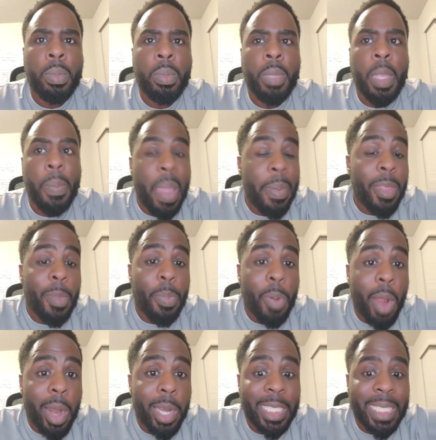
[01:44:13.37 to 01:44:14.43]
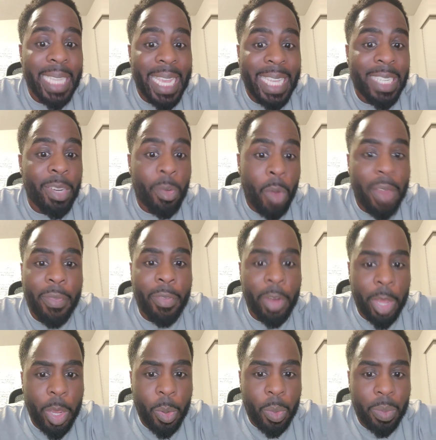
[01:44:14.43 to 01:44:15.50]
then maybe the product just isn't right for
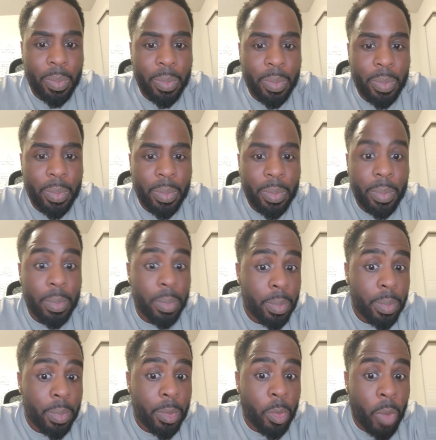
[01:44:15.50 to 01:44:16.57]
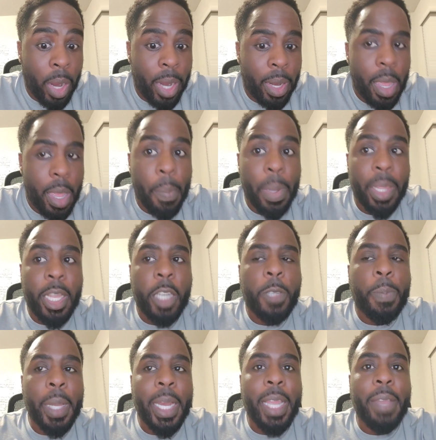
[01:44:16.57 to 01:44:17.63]
you, right? But there's
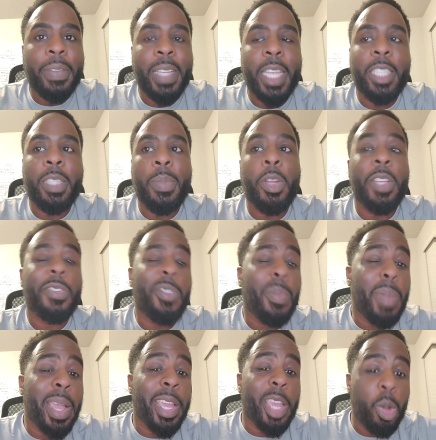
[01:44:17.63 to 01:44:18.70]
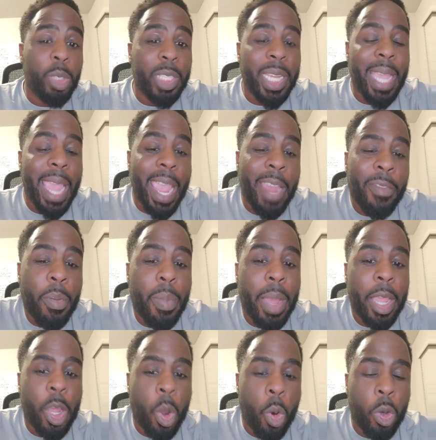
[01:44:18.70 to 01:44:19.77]
plenty of testimonies from my coaching and from
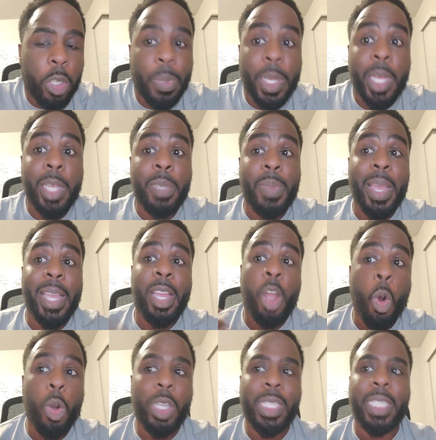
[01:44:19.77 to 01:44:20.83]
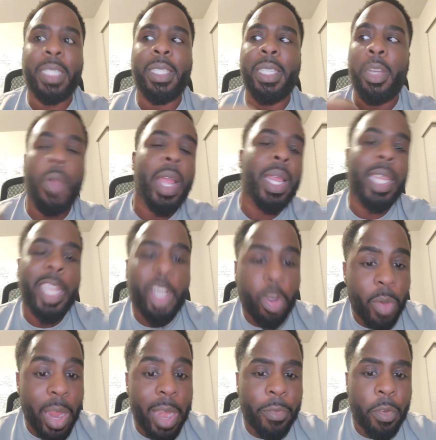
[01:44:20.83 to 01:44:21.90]
my course, because my course is directly
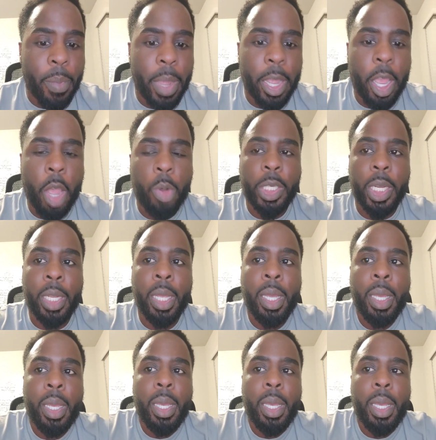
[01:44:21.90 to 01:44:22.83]
created from my coaching,